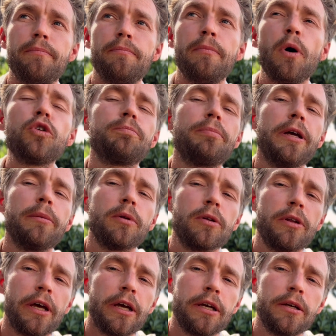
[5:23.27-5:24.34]
most people,
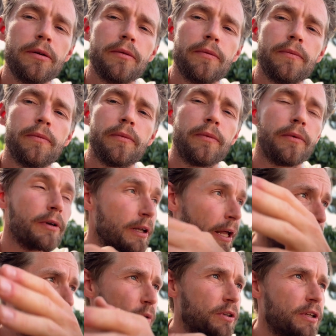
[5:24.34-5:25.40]
they
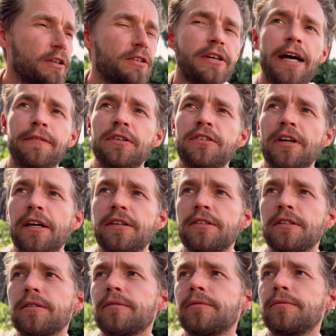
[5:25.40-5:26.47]
like with this appetizing